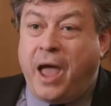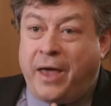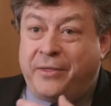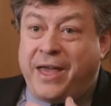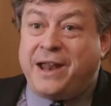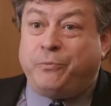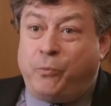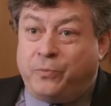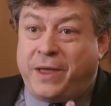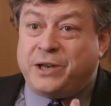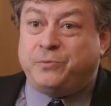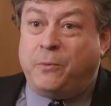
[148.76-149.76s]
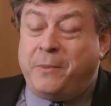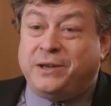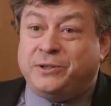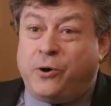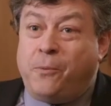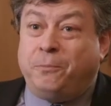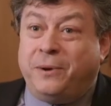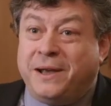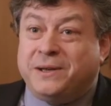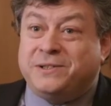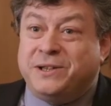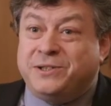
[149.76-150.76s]
And that that's what makes
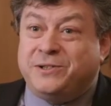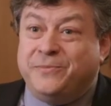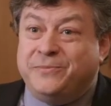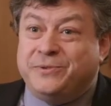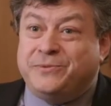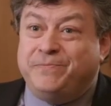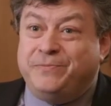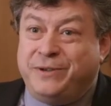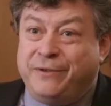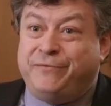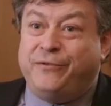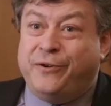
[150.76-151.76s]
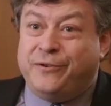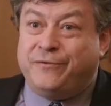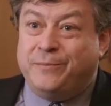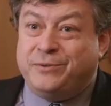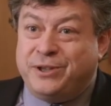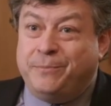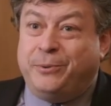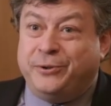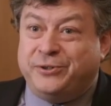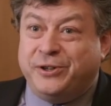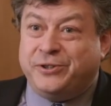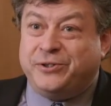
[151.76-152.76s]
complex systems different from simple
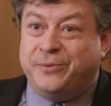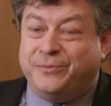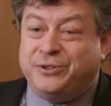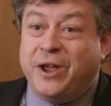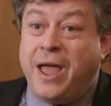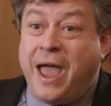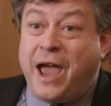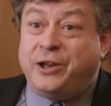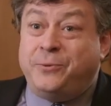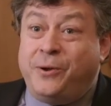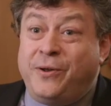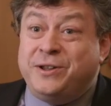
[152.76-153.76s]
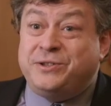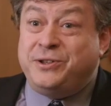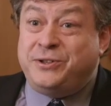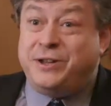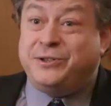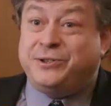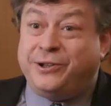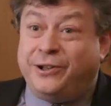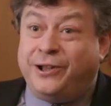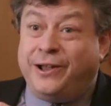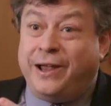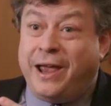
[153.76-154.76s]
systems. And to be honest, the
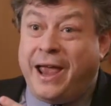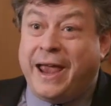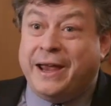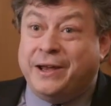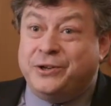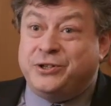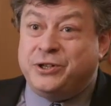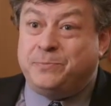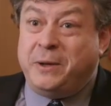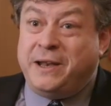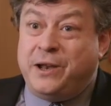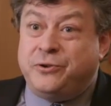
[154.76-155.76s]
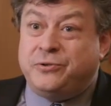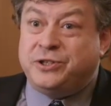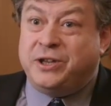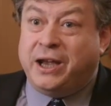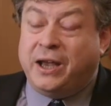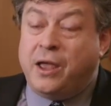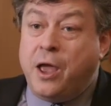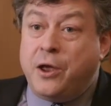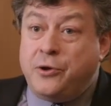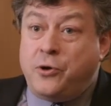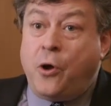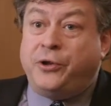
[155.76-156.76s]
digital age has been interesting
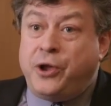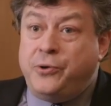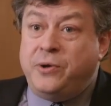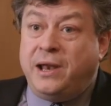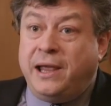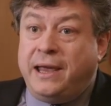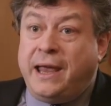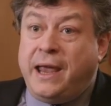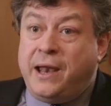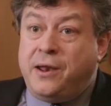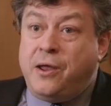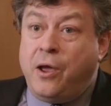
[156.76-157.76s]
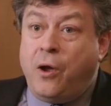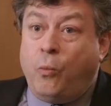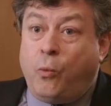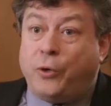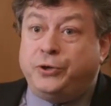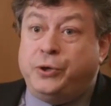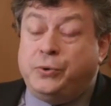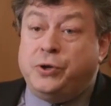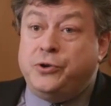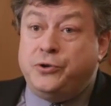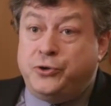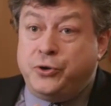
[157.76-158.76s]
not only in what you
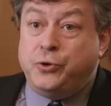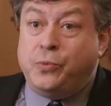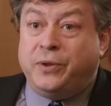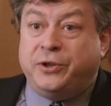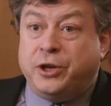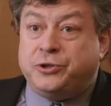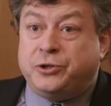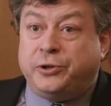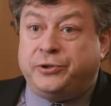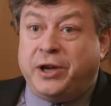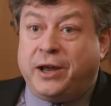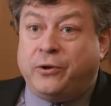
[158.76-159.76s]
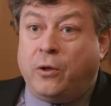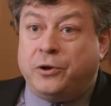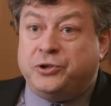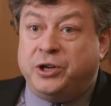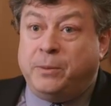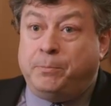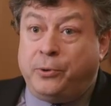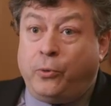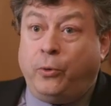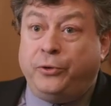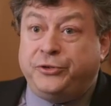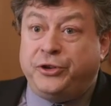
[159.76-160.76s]
can do with digital technology, but
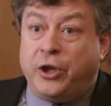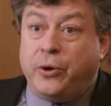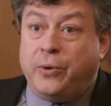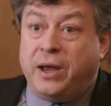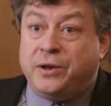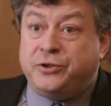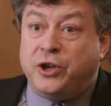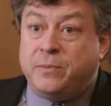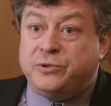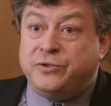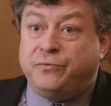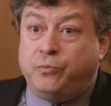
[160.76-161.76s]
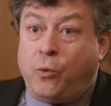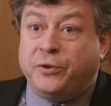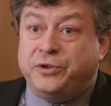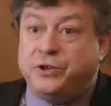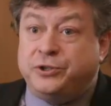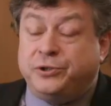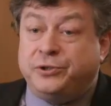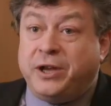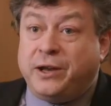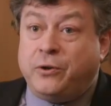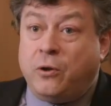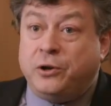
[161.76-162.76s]
also in terms of what digital
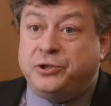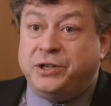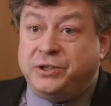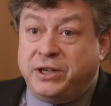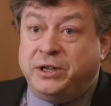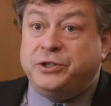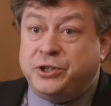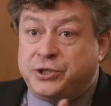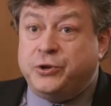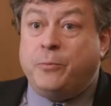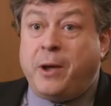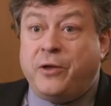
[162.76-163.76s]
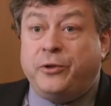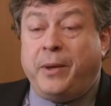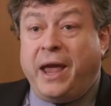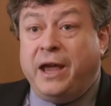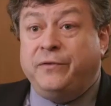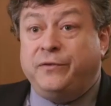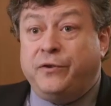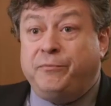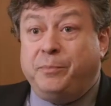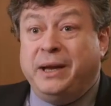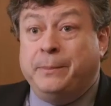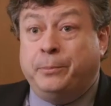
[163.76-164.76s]
technology teaches you about the behavior
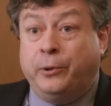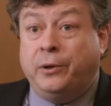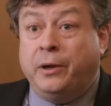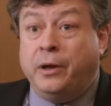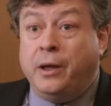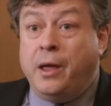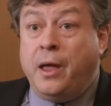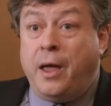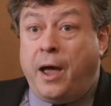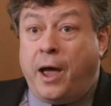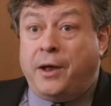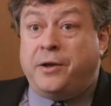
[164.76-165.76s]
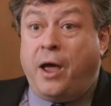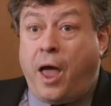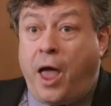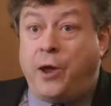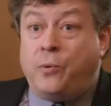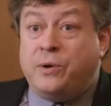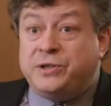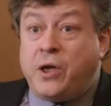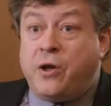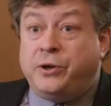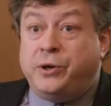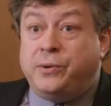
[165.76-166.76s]
of people. And I always
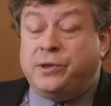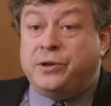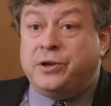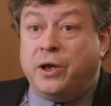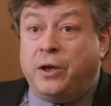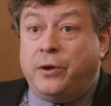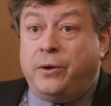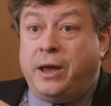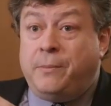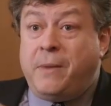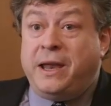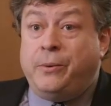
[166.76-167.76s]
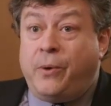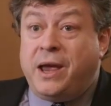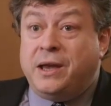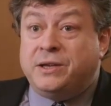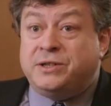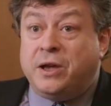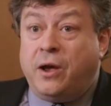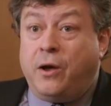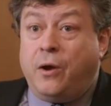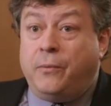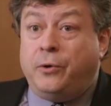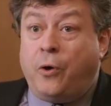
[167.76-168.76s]
argue that in many ways,
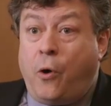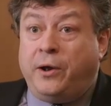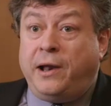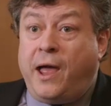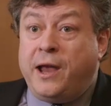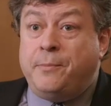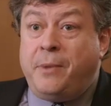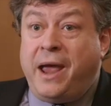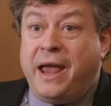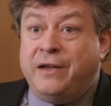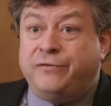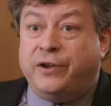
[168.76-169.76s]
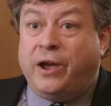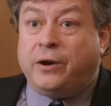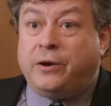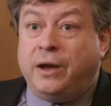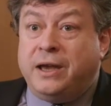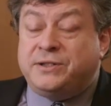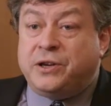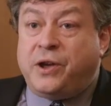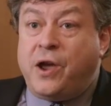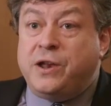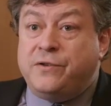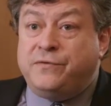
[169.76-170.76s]
you know, online behavior is a
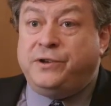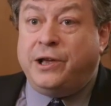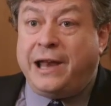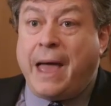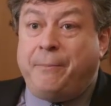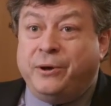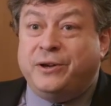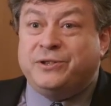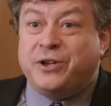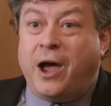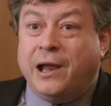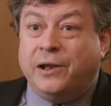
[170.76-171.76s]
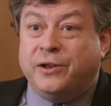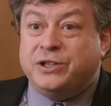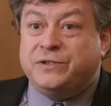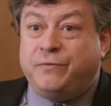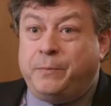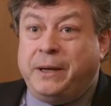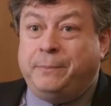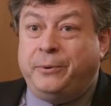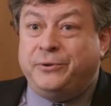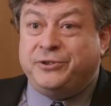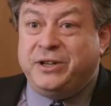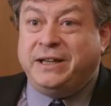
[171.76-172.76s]
kind of Galapagos Islands for
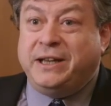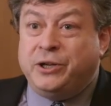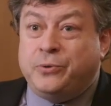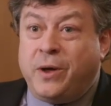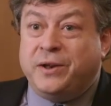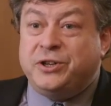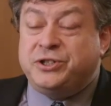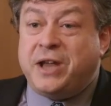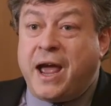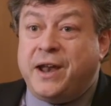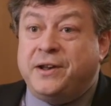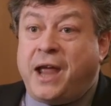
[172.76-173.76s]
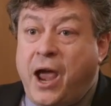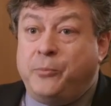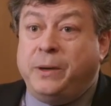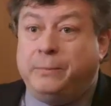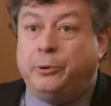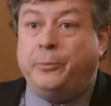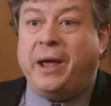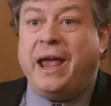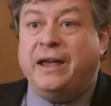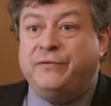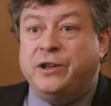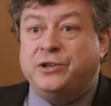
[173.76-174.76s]
people seeking to understand how people
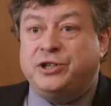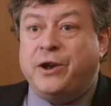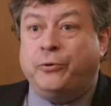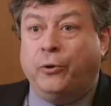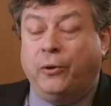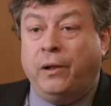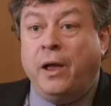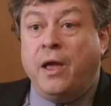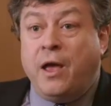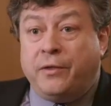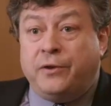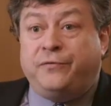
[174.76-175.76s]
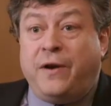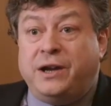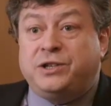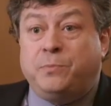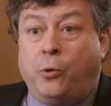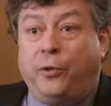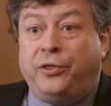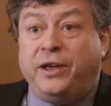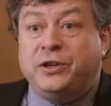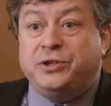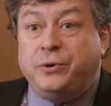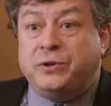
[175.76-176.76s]
behave in general. That very small
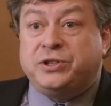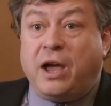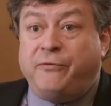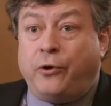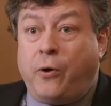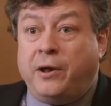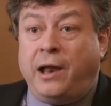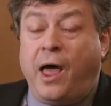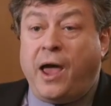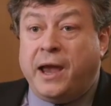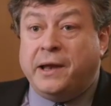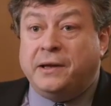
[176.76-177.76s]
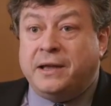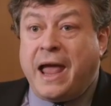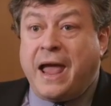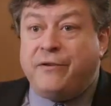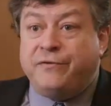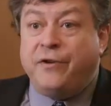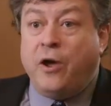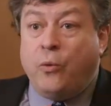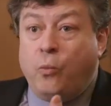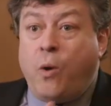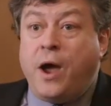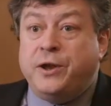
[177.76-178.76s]
things you discover online can have
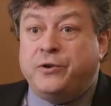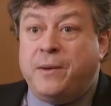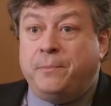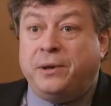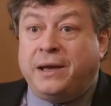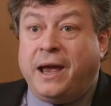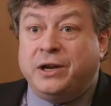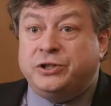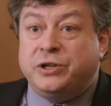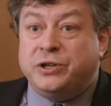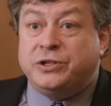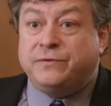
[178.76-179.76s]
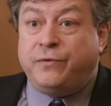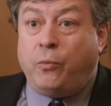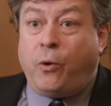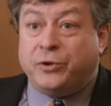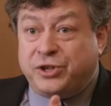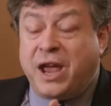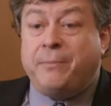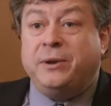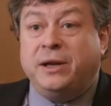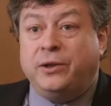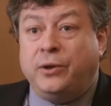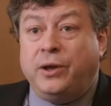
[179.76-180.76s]
wider implications for what's
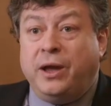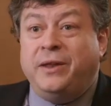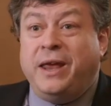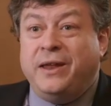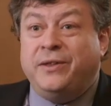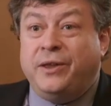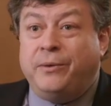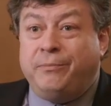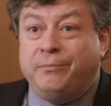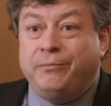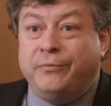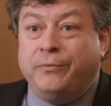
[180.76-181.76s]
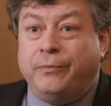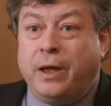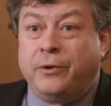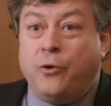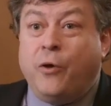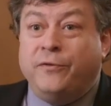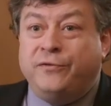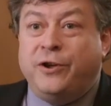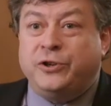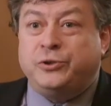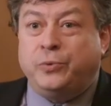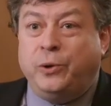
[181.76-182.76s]
happening in the, in, in the
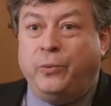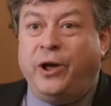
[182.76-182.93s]
non-virtual